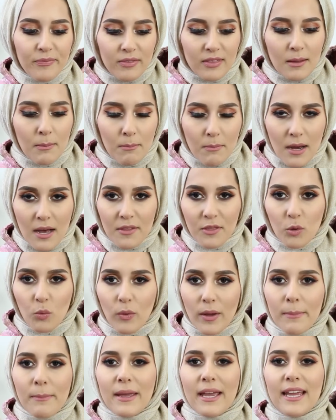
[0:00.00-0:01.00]
the
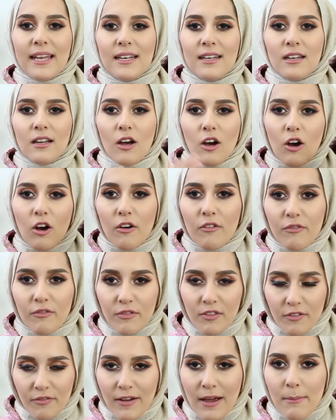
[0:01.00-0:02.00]
women
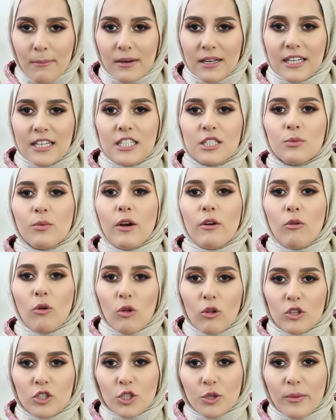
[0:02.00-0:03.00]
of the families were
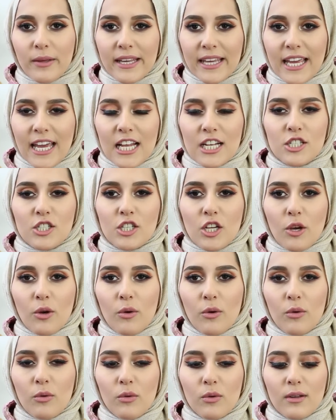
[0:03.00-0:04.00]
all doing it. And
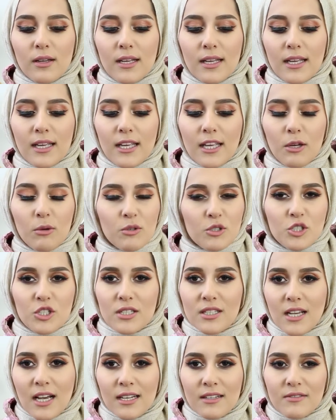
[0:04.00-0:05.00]
so it was
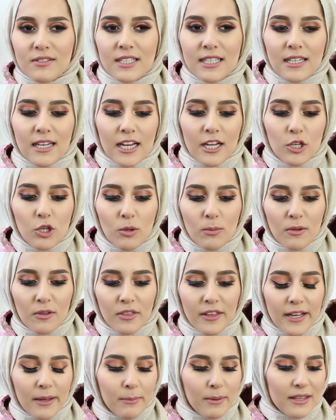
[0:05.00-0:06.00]
just kind of seen like a normal
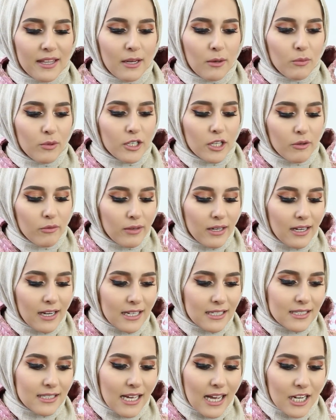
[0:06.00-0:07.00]
thing. But then we don't
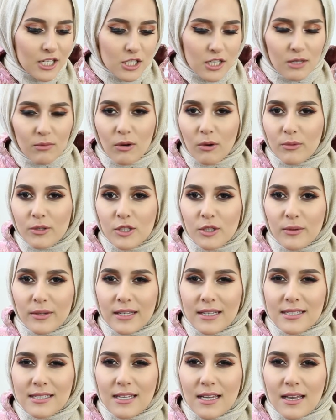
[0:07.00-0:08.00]
realize that actually what we're
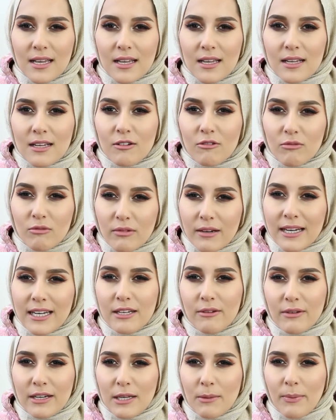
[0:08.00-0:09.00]
doing is
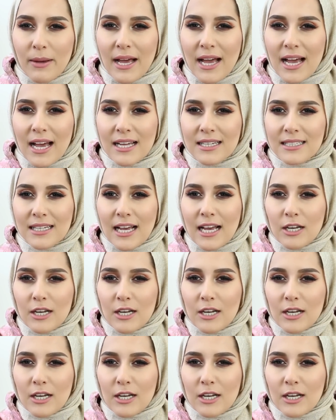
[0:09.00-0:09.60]
really, really bad.